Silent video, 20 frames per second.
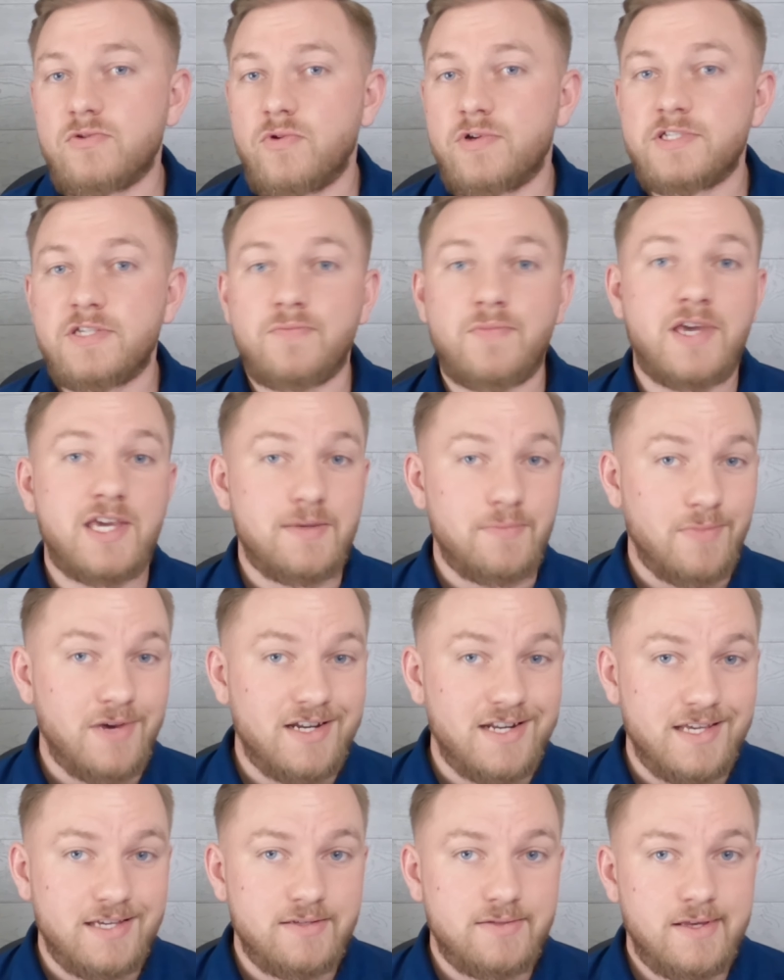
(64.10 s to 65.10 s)
going to make
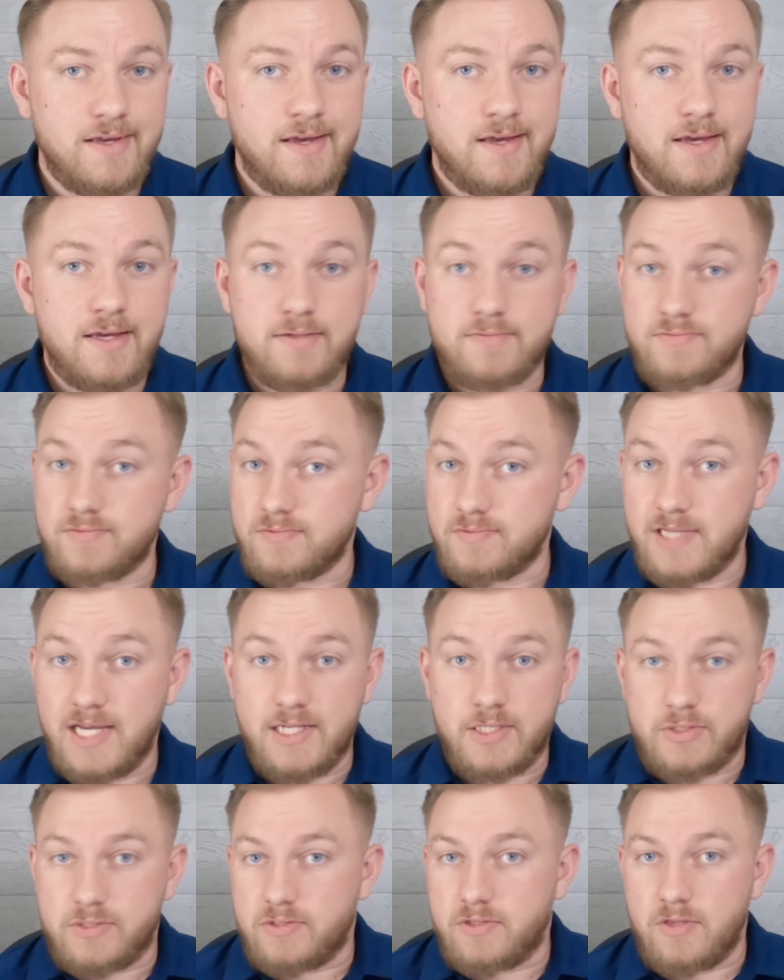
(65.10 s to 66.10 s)
money.
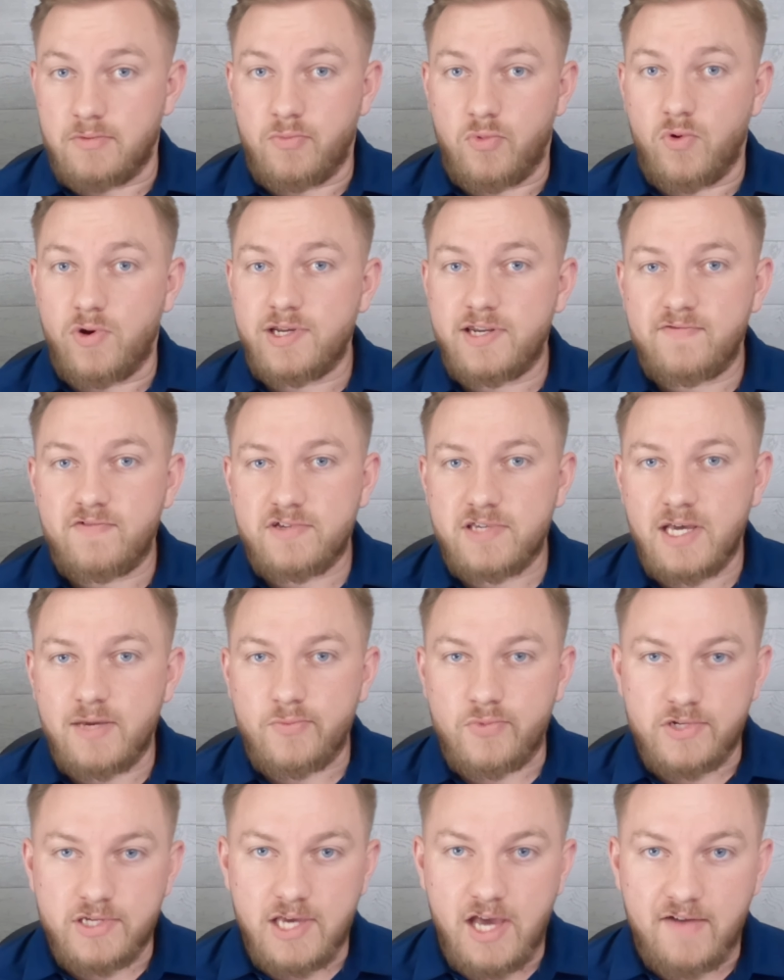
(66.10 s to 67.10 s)
That's the point of a
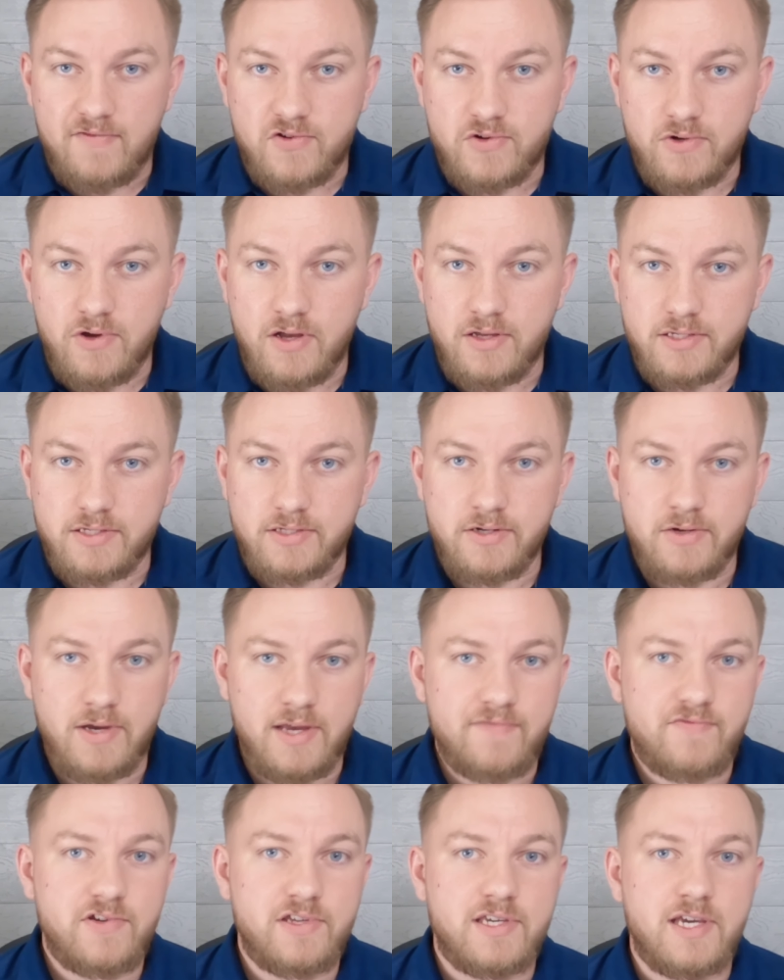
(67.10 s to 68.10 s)
company, after all. You know,
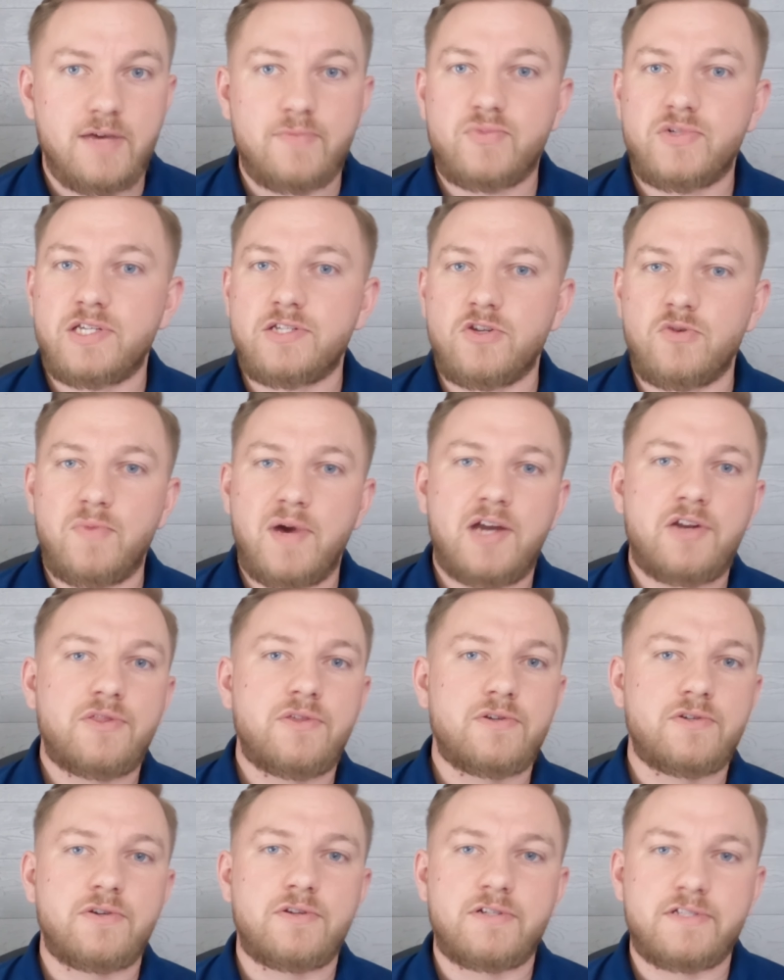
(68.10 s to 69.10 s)
every company, no matter
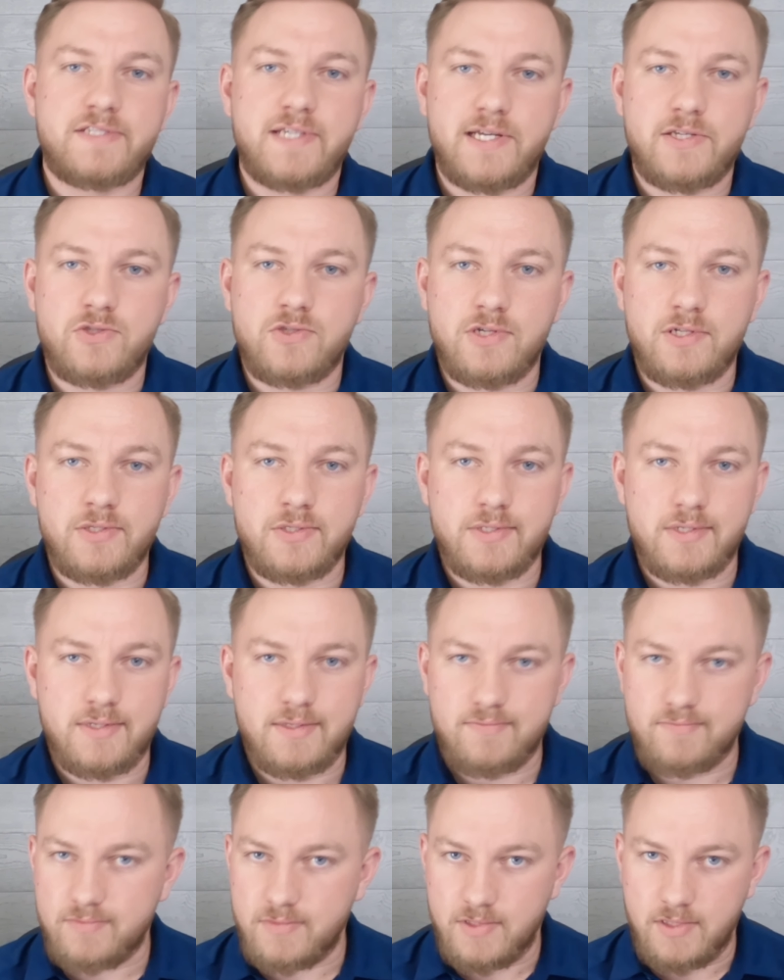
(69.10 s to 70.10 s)
their good intentions,
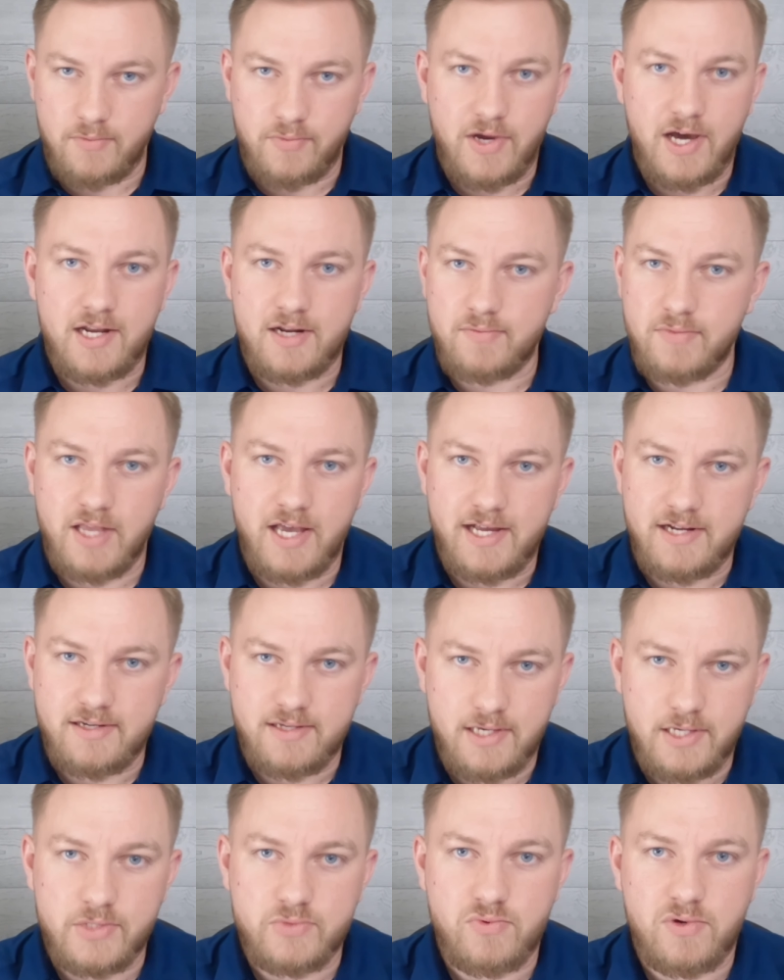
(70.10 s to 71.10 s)
the bottom line
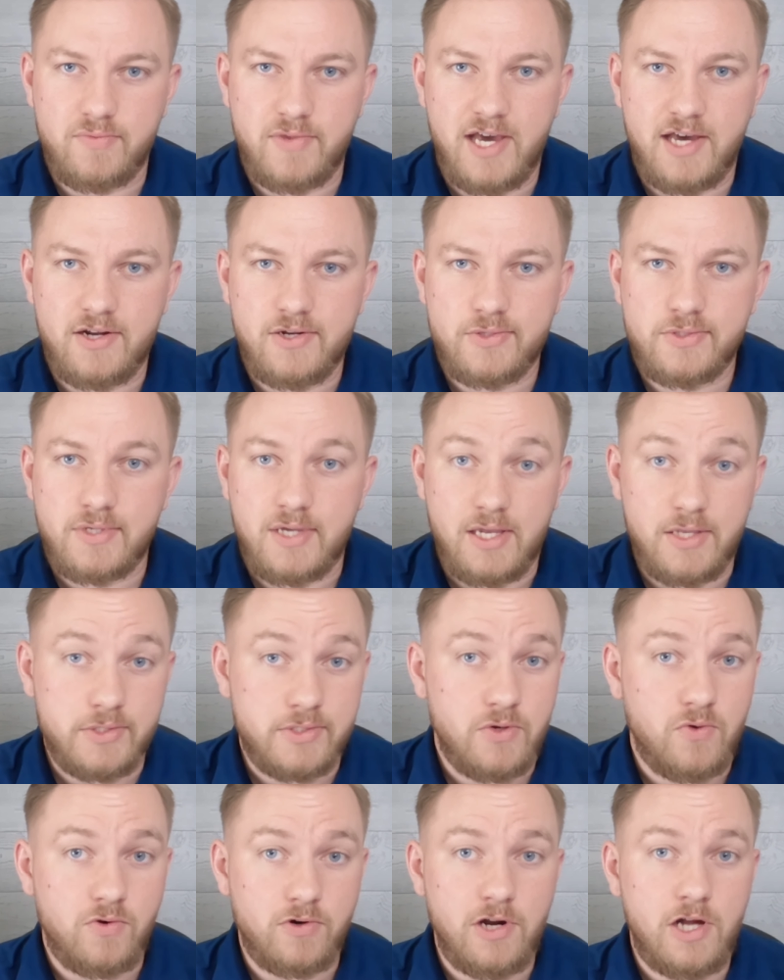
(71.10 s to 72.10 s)
is what matters. And
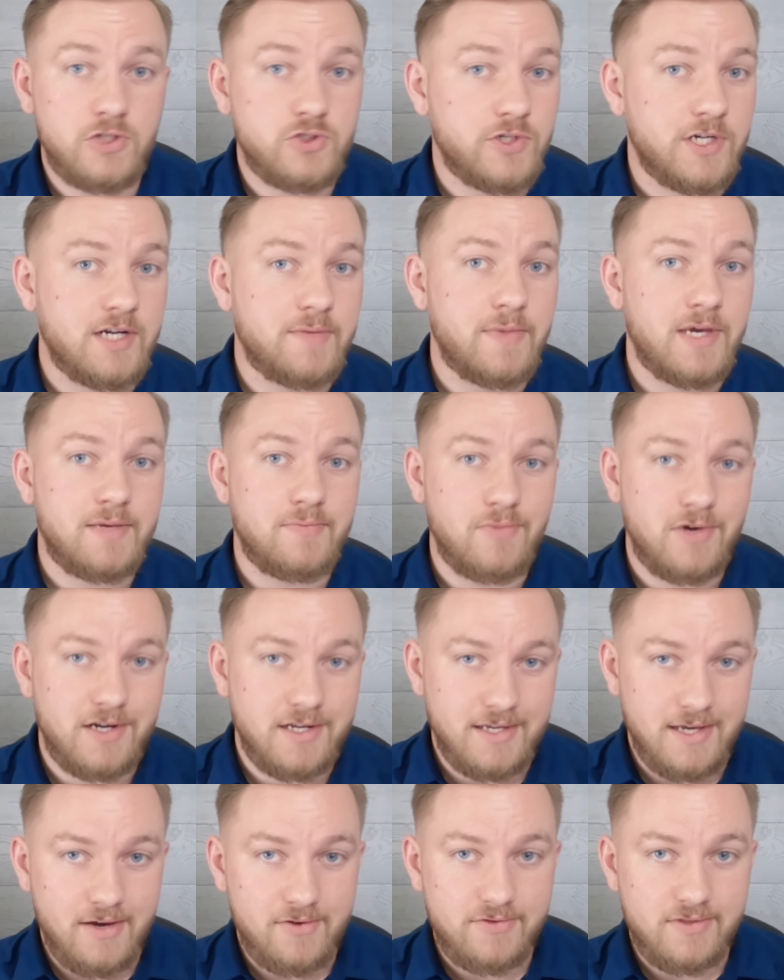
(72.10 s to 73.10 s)
so we're all trying to make
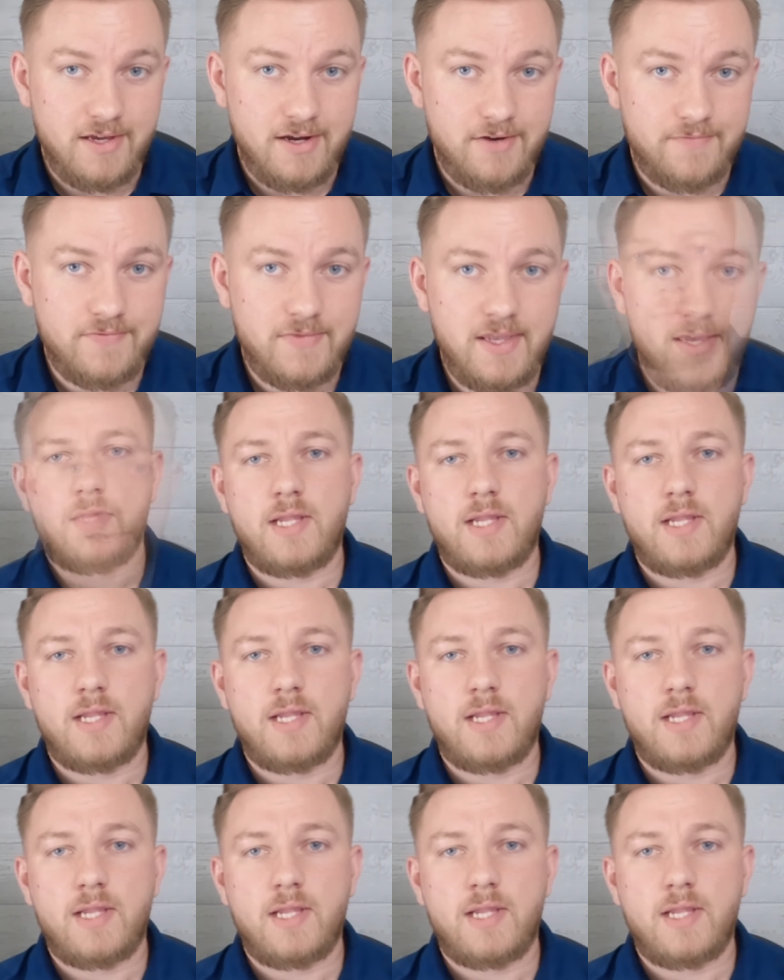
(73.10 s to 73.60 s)
money out there.